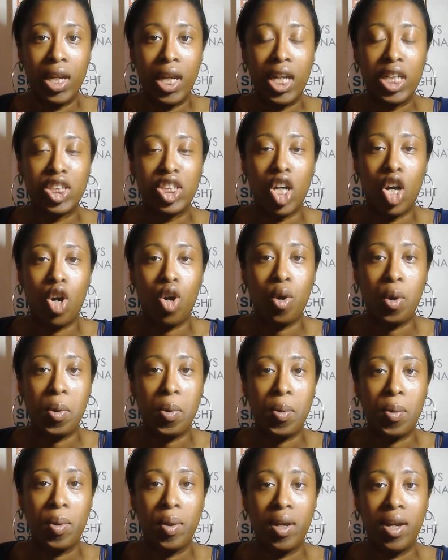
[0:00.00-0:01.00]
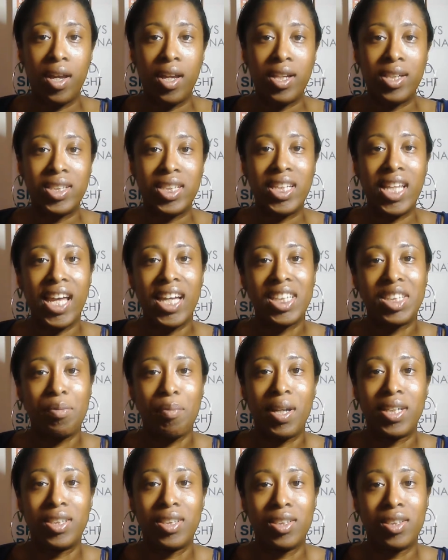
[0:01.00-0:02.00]
So today's
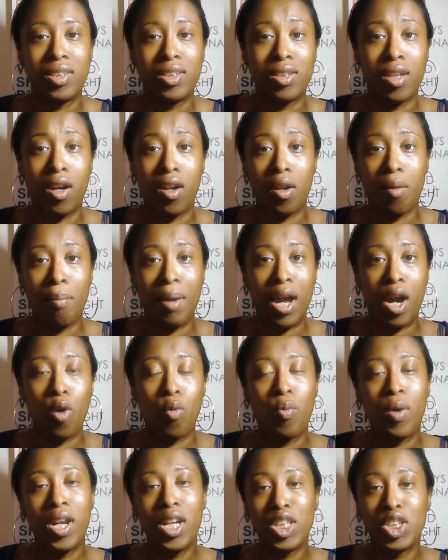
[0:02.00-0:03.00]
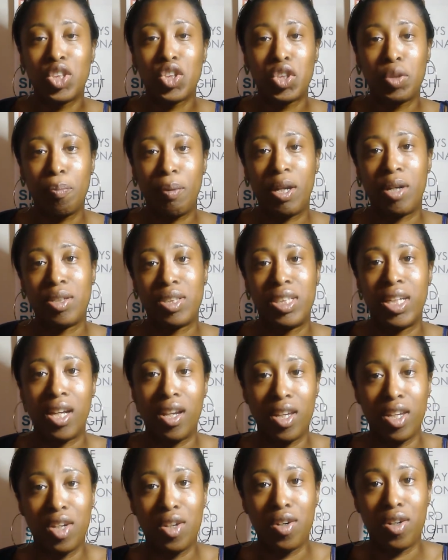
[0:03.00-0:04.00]
message is all about, what is your spirit
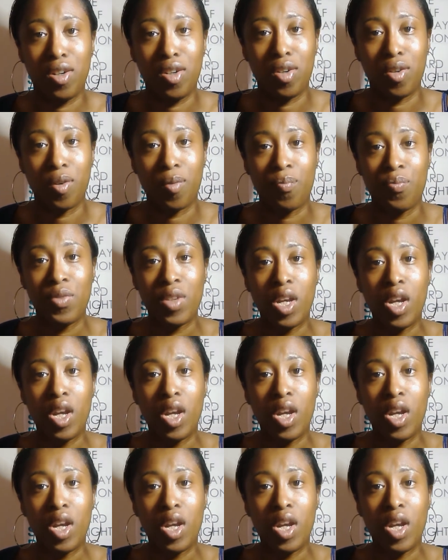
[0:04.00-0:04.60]
telling you to do?